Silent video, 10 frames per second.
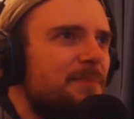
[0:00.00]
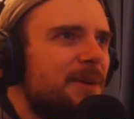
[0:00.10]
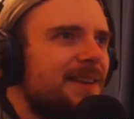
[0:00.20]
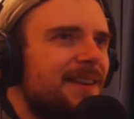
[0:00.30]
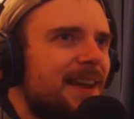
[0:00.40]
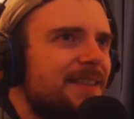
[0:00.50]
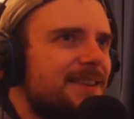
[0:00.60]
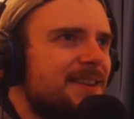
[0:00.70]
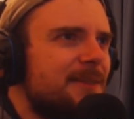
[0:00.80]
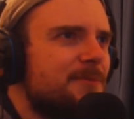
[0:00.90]
But at the
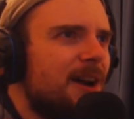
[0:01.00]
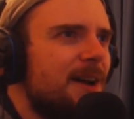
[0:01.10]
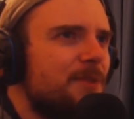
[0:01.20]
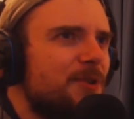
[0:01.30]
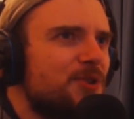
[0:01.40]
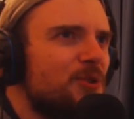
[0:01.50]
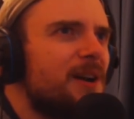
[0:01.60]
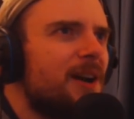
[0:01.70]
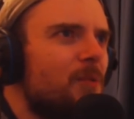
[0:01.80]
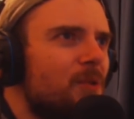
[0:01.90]
same time, they're
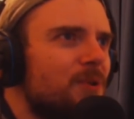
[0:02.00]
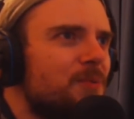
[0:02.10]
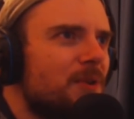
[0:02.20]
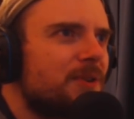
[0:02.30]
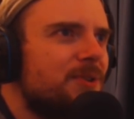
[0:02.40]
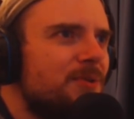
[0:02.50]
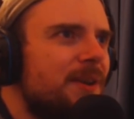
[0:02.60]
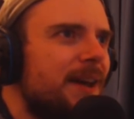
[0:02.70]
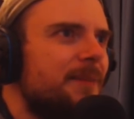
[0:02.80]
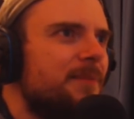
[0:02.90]
doing a World War II
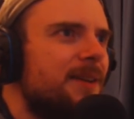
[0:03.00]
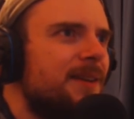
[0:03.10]
game.